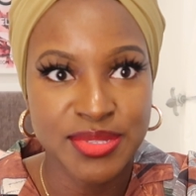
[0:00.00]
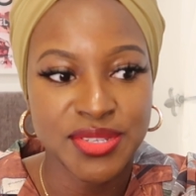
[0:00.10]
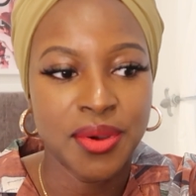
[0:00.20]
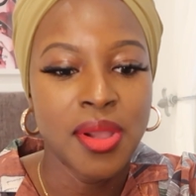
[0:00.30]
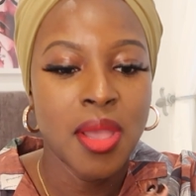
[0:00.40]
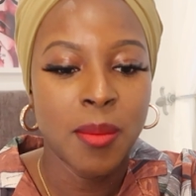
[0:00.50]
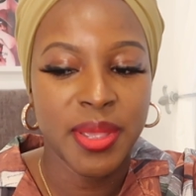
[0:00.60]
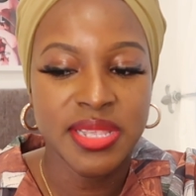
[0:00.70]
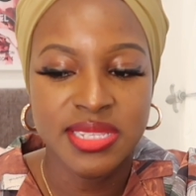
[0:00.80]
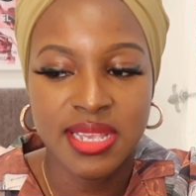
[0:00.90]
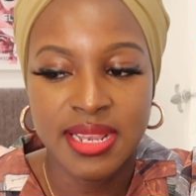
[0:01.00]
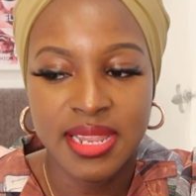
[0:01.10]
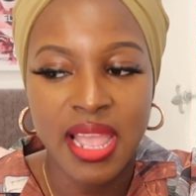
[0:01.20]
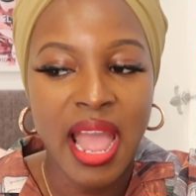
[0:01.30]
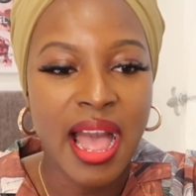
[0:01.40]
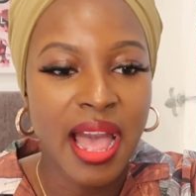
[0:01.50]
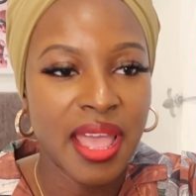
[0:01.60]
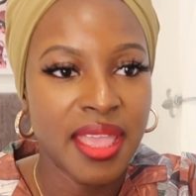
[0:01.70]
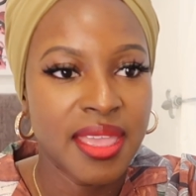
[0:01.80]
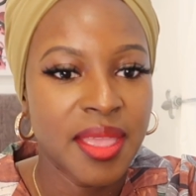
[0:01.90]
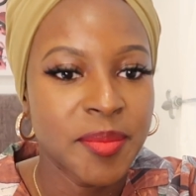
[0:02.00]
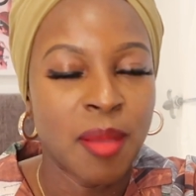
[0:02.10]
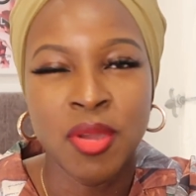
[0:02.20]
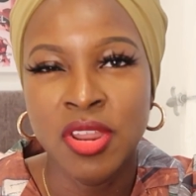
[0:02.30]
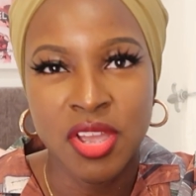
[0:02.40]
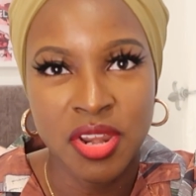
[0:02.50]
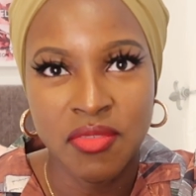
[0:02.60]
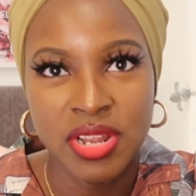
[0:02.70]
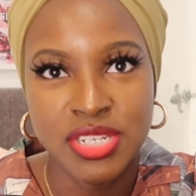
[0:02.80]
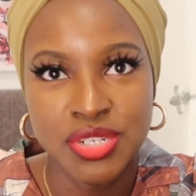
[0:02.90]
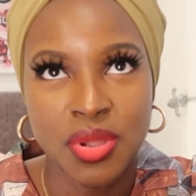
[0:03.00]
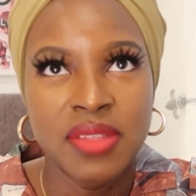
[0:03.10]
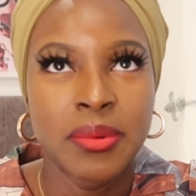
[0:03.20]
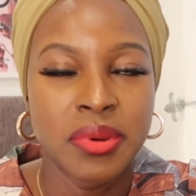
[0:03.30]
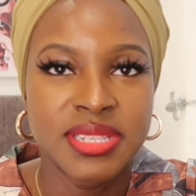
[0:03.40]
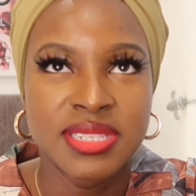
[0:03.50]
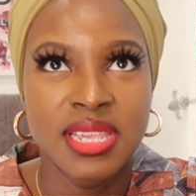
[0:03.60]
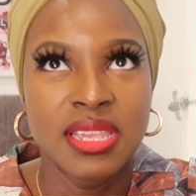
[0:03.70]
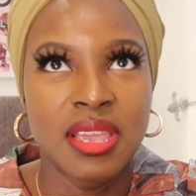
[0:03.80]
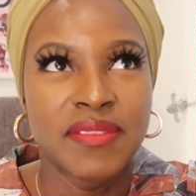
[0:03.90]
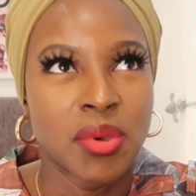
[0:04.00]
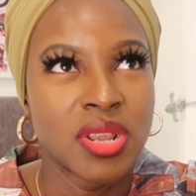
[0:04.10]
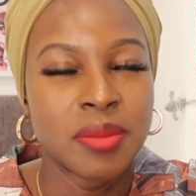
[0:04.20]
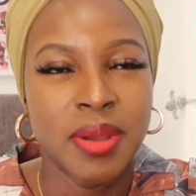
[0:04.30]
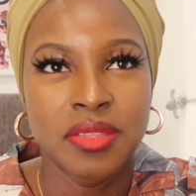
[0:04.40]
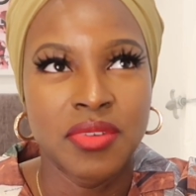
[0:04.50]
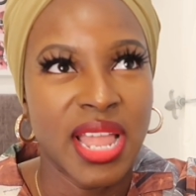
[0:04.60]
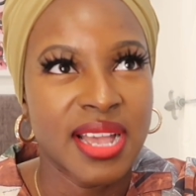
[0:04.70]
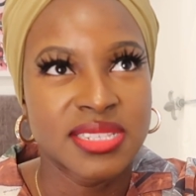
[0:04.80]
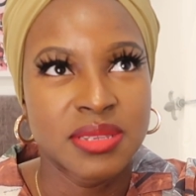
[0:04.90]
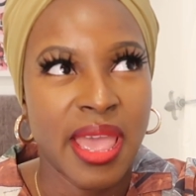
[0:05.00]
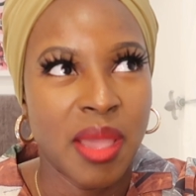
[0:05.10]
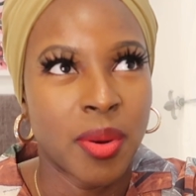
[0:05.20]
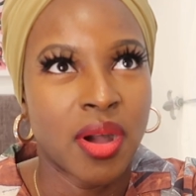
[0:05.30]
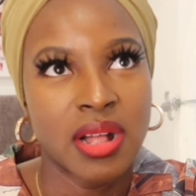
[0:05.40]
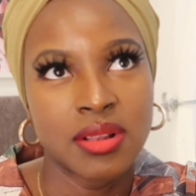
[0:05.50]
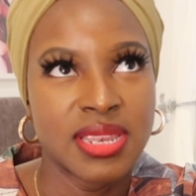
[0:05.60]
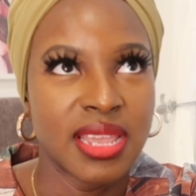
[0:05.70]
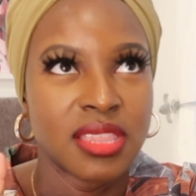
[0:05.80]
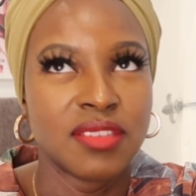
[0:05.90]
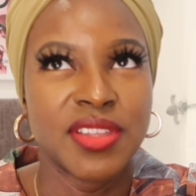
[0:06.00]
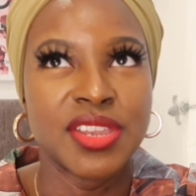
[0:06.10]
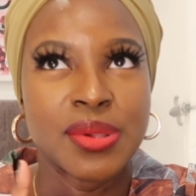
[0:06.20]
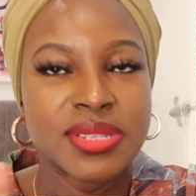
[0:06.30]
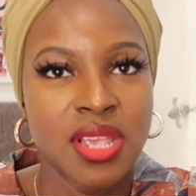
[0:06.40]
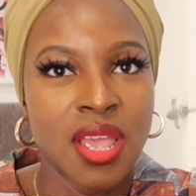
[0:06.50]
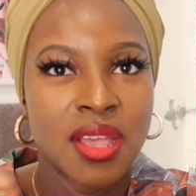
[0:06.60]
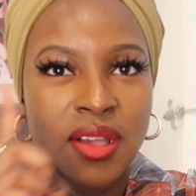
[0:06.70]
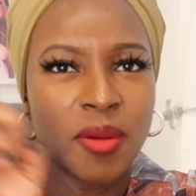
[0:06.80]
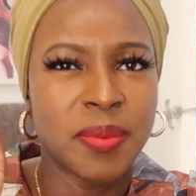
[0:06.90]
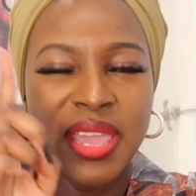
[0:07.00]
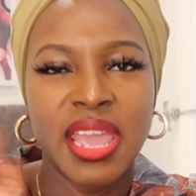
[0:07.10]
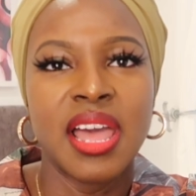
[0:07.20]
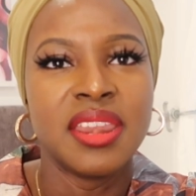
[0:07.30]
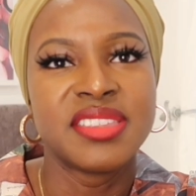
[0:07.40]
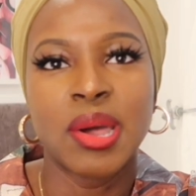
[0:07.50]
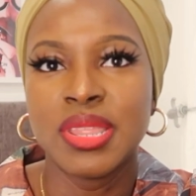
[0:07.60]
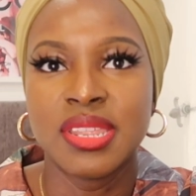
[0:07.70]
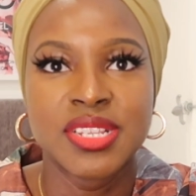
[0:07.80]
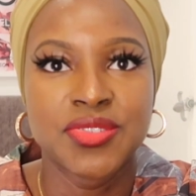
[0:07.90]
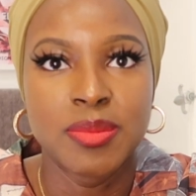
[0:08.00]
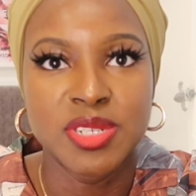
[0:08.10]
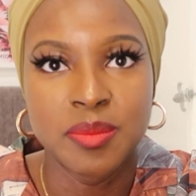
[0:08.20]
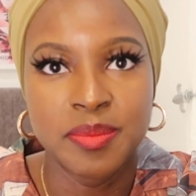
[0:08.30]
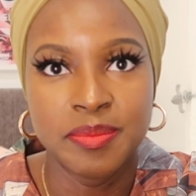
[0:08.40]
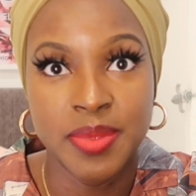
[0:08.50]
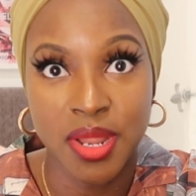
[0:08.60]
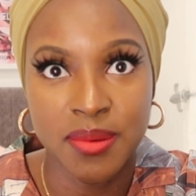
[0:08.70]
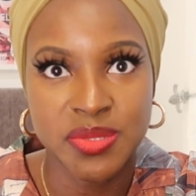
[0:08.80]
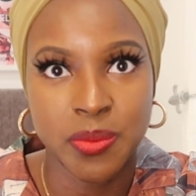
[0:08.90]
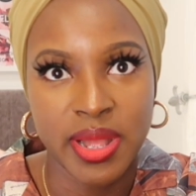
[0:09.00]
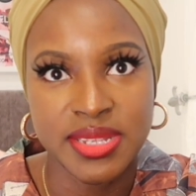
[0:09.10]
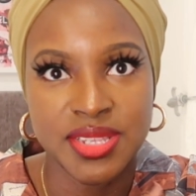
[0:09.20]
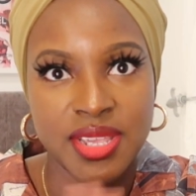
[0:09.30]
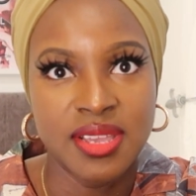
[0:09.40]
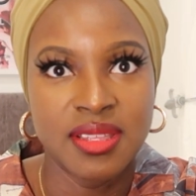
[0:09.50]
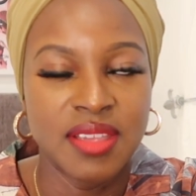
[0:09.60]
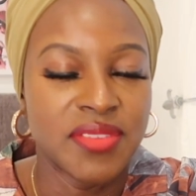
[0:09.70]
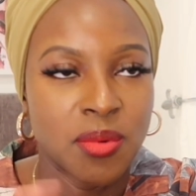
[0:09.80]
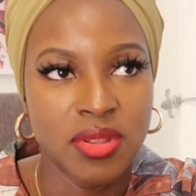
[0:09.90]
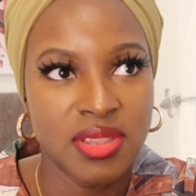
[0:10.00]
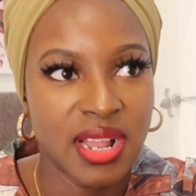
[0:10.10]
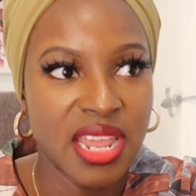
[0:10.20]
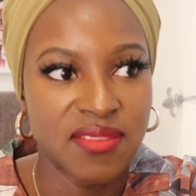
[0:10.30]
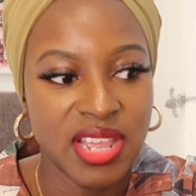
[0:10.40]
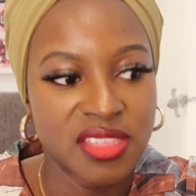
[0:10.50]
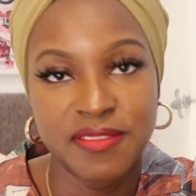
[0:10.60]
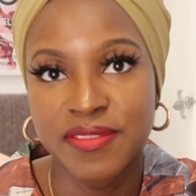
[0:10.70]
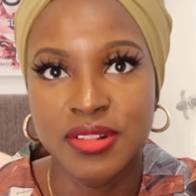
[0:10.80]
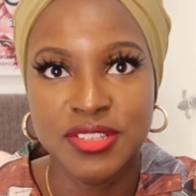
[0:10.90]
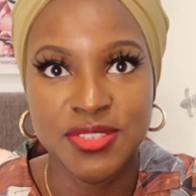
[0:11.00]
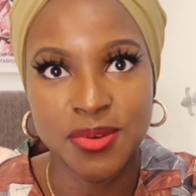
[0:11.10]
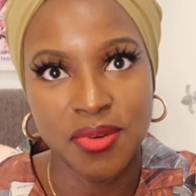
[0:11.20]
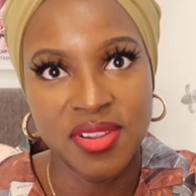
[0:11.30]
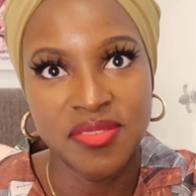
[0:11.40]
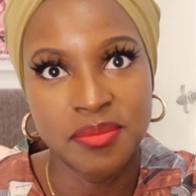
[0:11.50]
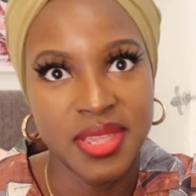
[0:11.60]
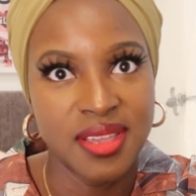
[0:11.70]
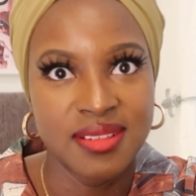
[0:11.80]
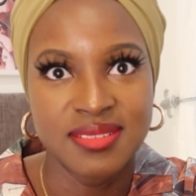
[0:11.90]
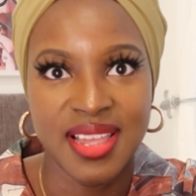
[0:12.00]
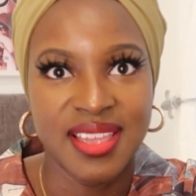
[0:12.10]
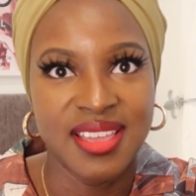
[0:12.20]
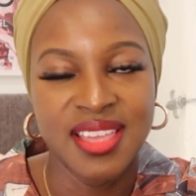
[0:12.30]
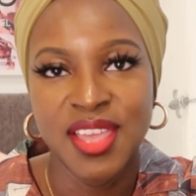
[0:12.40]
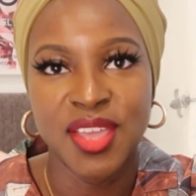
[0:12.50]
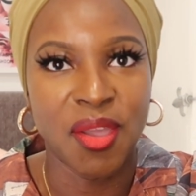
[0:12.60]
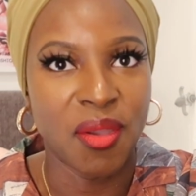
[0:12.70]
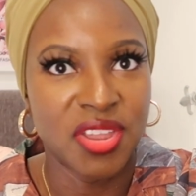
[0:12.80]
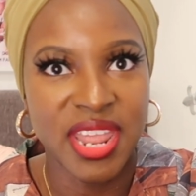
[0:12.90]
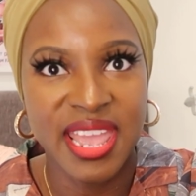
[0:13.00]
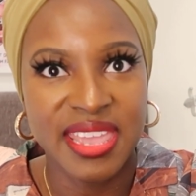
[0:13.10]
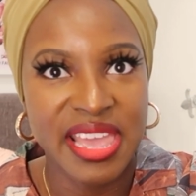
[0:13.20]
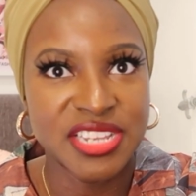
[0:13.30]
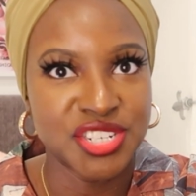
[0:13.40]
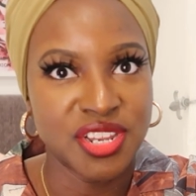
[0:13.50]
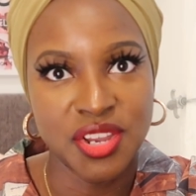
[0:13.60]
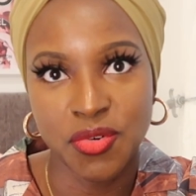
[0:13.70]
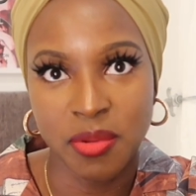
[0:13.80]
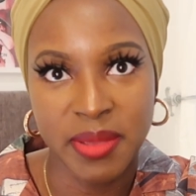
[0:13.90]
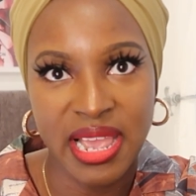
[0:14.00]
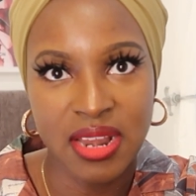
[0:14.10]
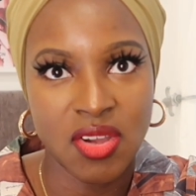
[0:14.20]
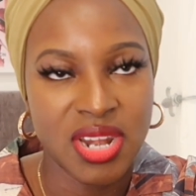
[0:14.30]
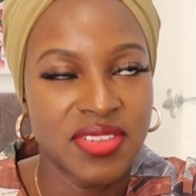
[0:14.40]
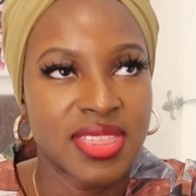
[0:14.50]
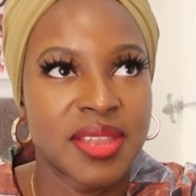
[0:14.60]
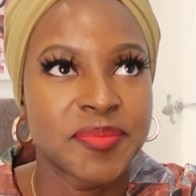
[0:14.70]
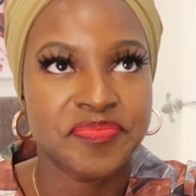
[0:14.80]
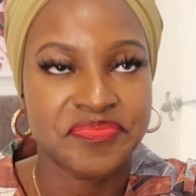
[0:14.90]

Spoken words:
So basically I'm gonna cut it really short, and if you want to learn about the relaxed hair part, I'll link the videos up here and down in the description below as well, so you can, if you want kind of like the full story of me like going on a hair care journey, growing my hair long and everything.